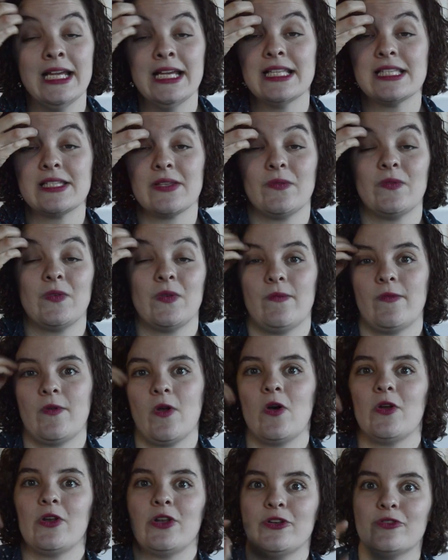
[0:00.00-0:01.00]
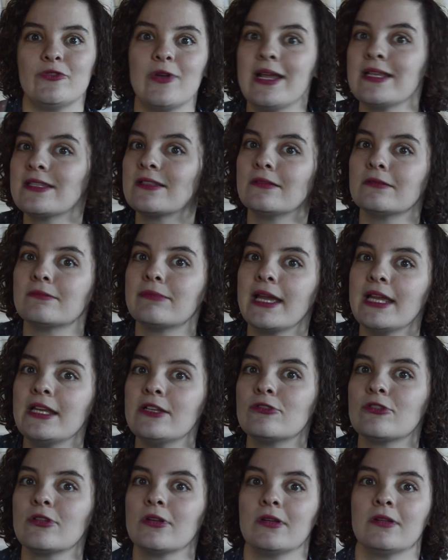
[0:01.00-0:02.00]
So if you've got an address on
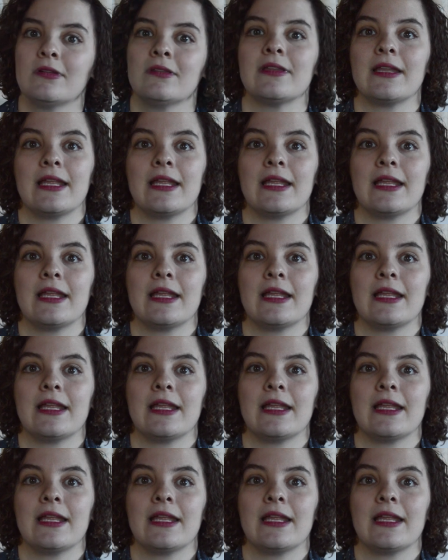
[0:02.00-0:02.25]
Patreon,